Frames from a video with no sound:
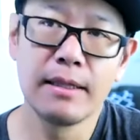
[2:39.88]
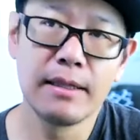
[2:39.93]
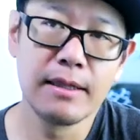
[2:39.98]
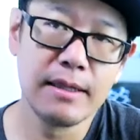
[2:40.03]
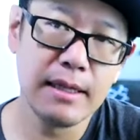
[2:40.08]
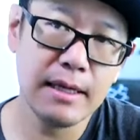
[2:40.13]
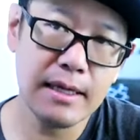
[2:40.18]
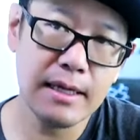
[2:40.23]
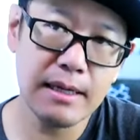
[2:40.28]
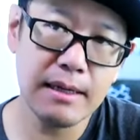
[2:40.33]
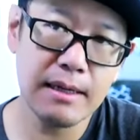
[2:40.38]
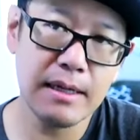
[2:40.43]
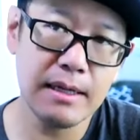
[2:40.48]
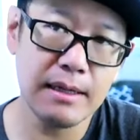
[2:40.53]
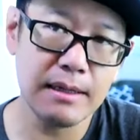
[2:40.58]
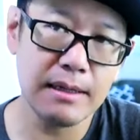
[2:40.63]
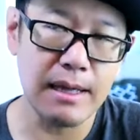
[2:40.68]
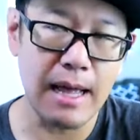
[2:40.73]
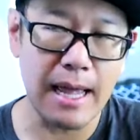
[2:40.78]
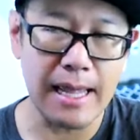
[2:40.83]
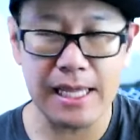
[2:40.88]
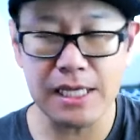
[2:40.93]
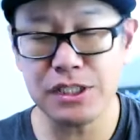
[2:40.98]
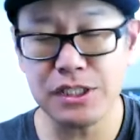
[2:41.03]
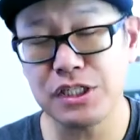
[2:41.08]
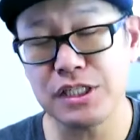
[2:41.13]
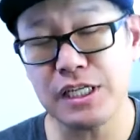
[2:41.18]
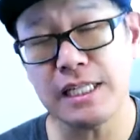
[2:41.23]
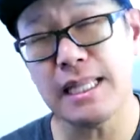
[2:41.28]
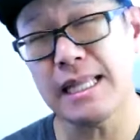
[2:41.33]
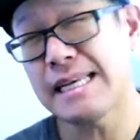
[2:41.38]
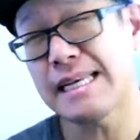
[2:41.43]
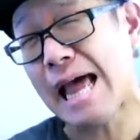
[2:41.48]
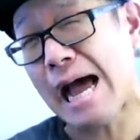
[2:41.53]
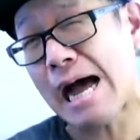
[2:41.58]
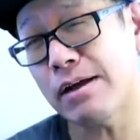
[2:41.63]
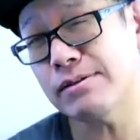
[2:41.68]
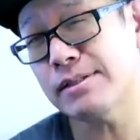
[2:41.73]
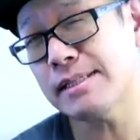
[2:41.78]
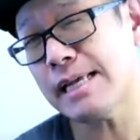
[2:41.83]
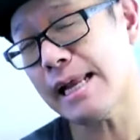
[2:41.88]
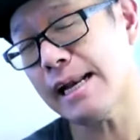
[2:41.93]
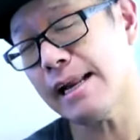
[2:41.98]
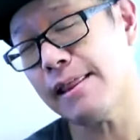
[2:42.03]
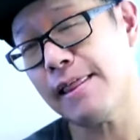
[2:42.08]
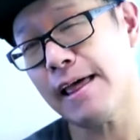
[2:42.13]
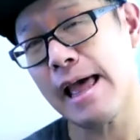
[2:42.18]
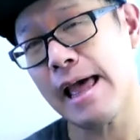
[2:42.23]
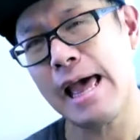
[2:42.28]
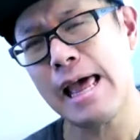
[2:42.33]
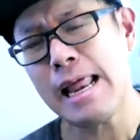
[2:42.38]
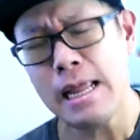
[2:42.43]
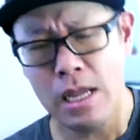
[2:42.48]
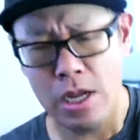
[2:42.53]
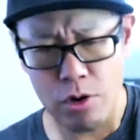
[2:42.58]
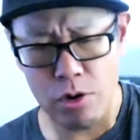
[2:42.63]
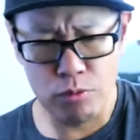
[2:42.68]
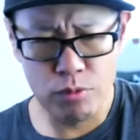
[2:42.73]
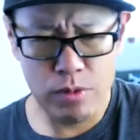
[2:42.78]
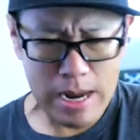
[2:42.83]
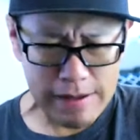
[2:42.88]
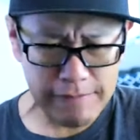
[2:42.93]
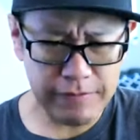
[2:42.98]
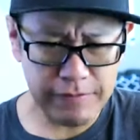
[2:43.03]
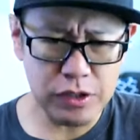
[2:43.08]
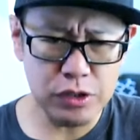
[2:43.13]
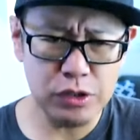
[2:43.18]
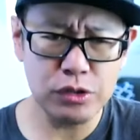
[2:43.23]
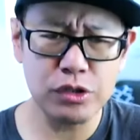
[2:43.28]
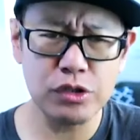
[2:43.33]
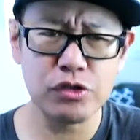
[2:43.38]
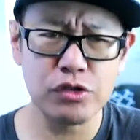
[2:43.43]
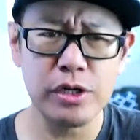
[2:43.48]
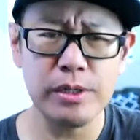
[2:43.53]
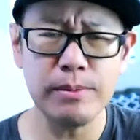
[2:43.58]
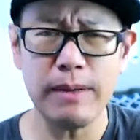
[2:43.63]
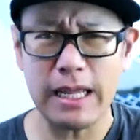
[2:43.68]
guess you say the downside of that revenue stream,